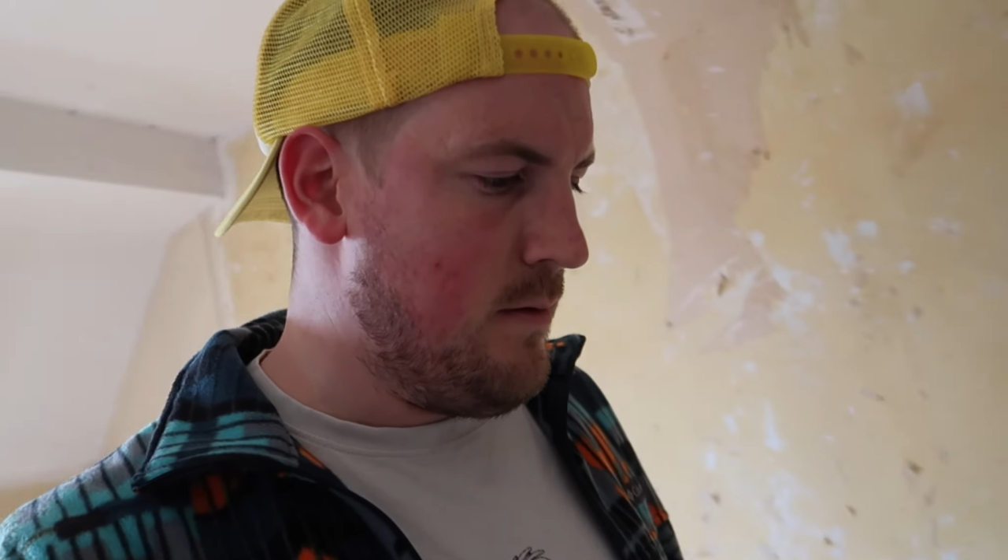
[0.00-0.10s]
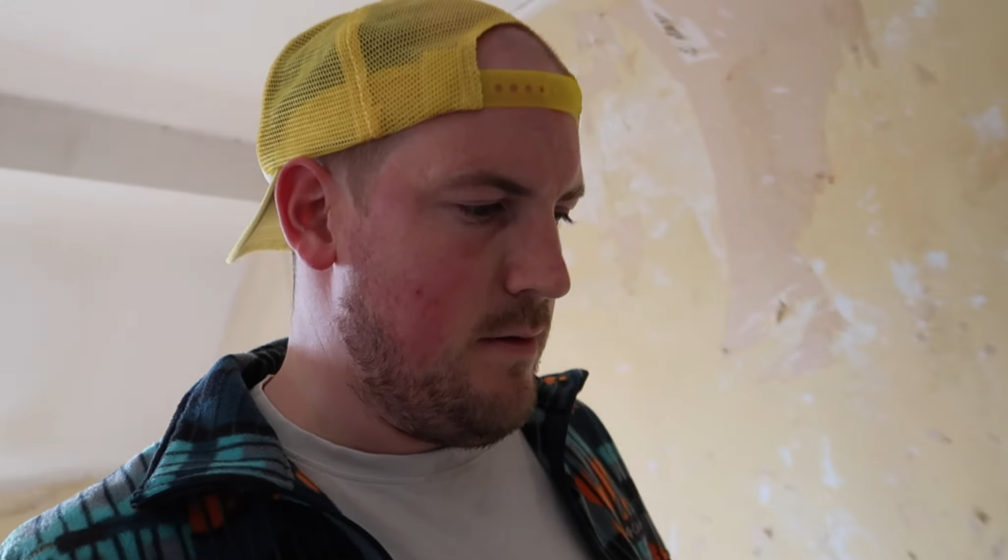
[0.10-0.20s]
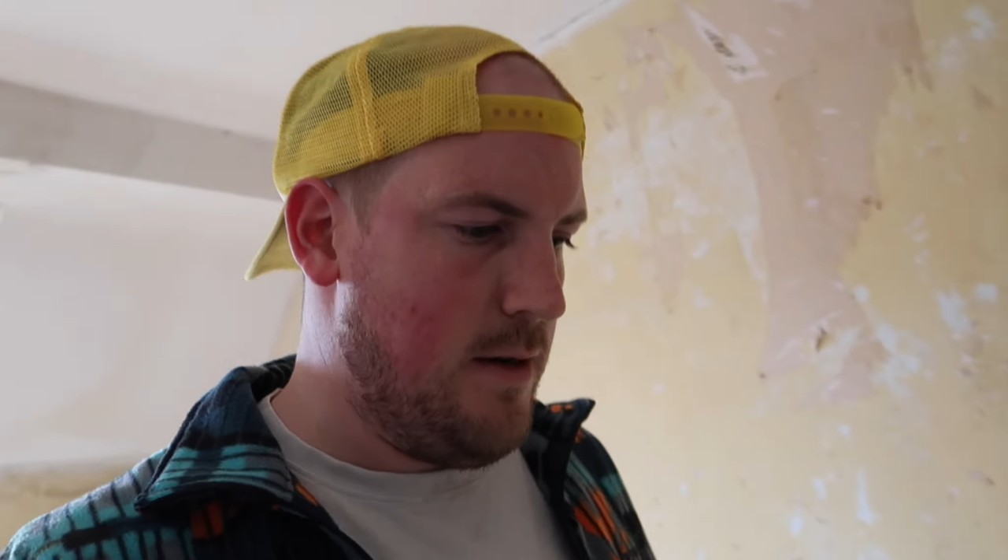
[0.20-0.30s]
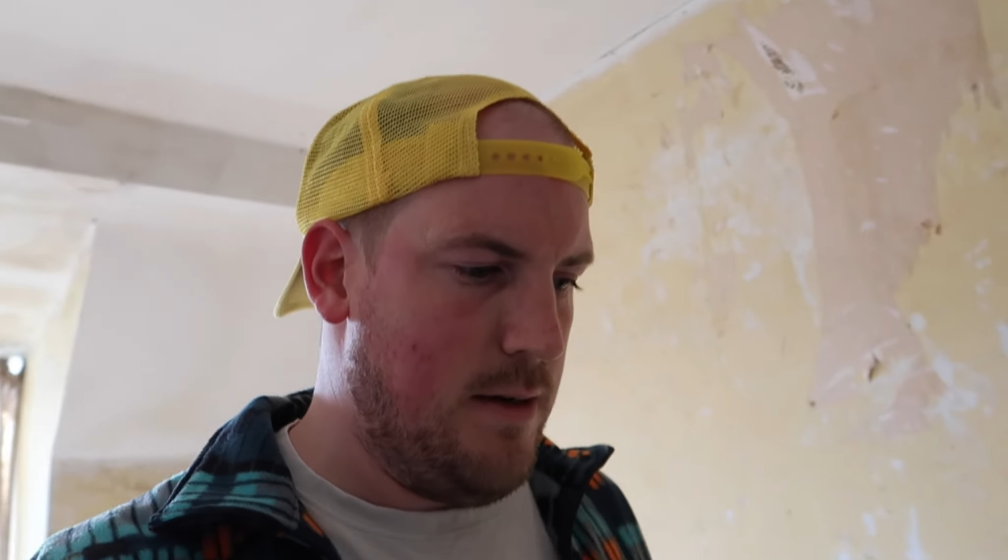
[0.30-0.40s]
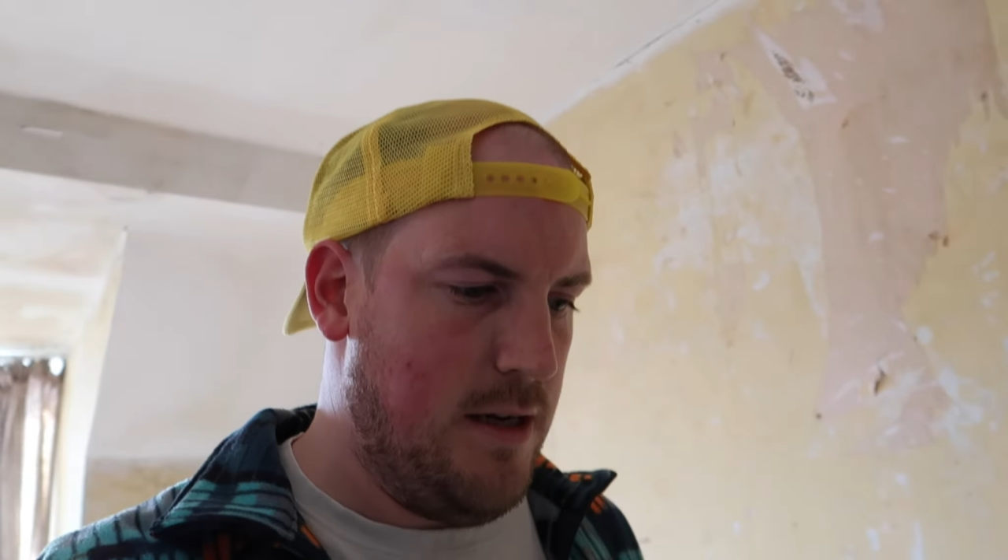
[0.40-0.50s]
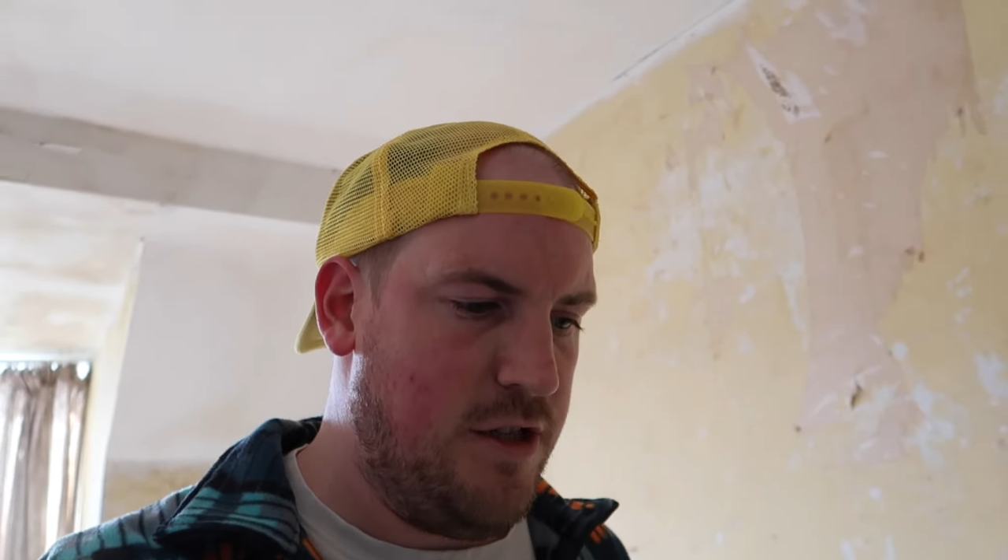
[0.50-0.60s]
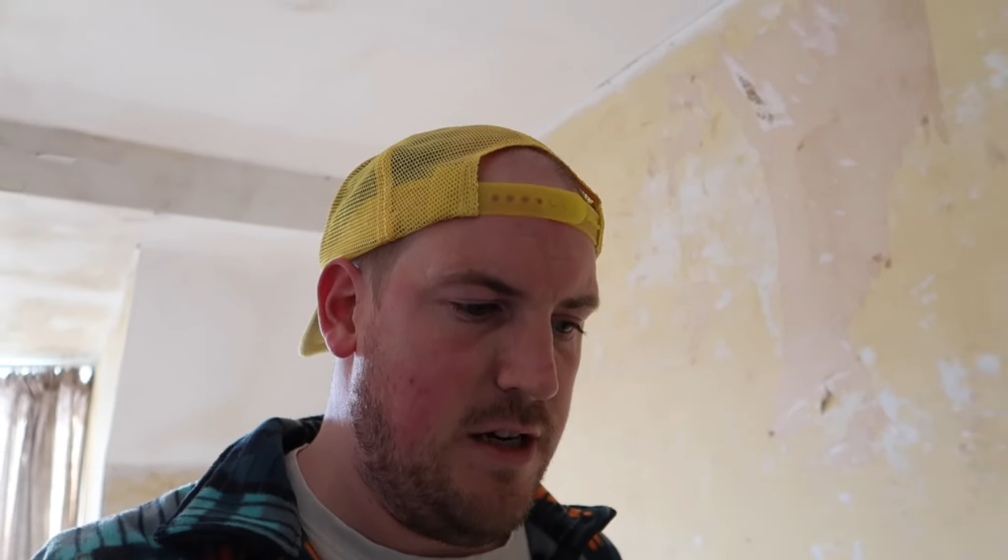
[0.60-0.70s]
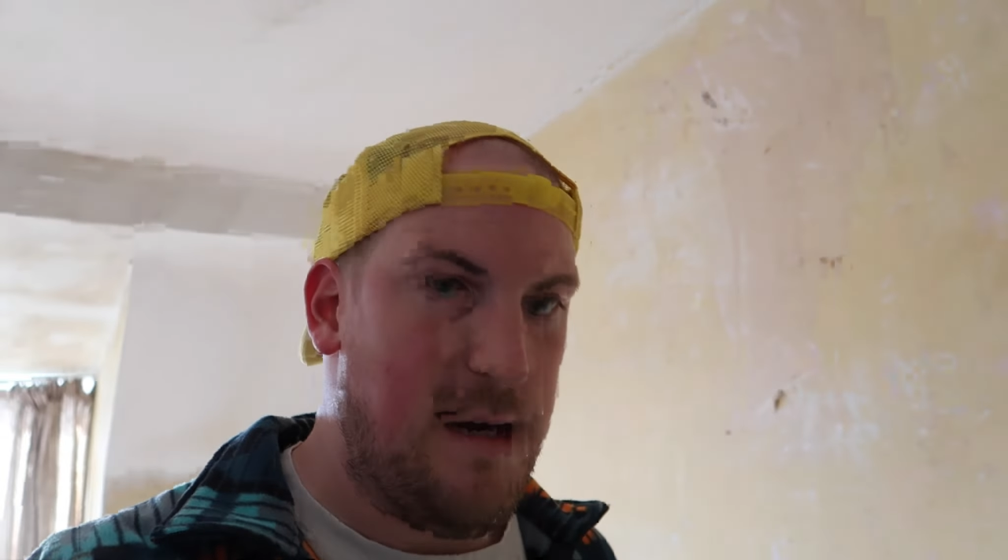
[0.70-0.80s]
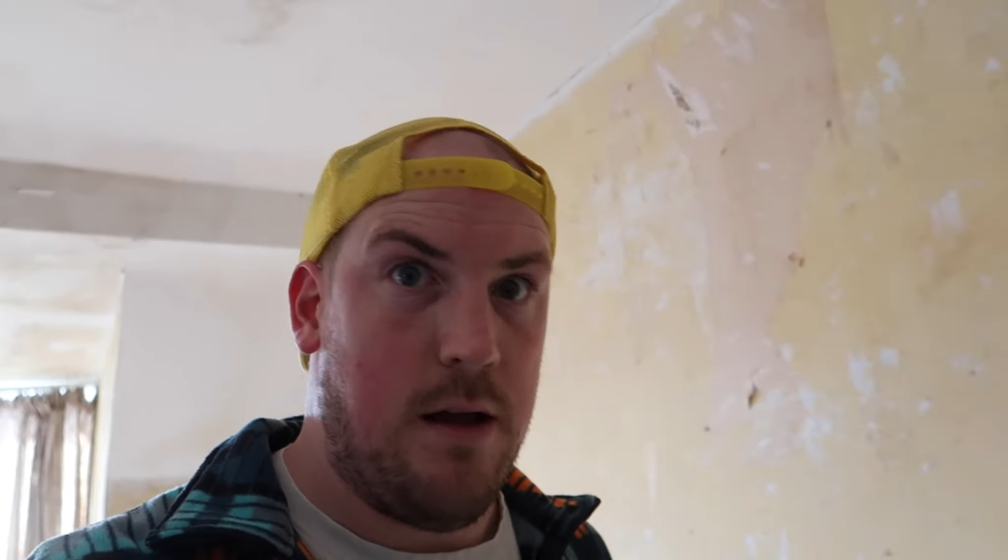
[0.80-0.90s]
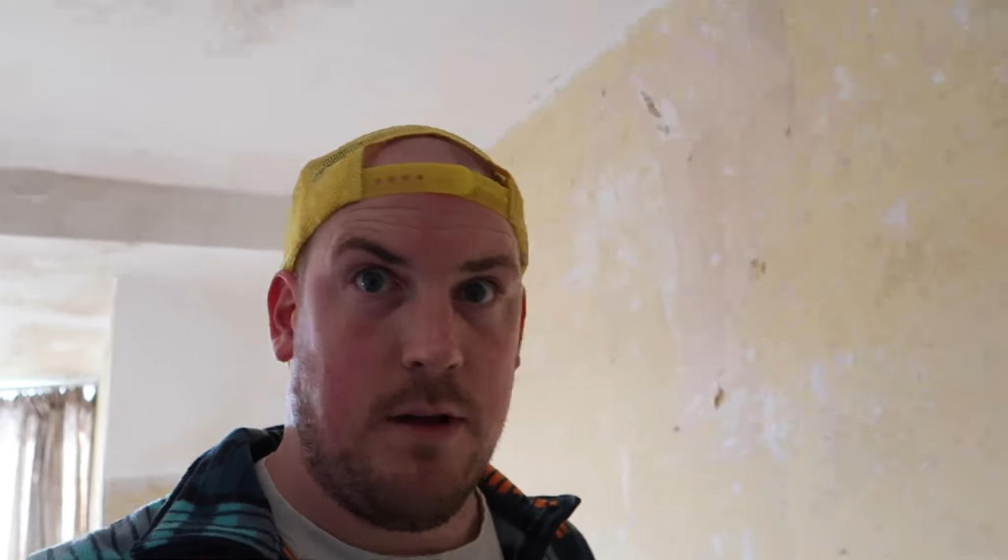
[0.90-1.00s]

All right, let's check out